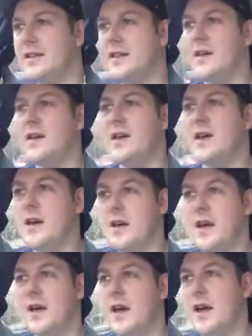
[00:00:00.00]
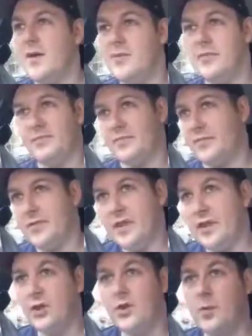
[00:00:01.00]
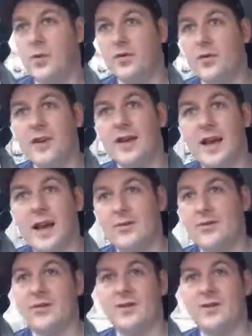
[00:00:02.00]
You look above and the clouds,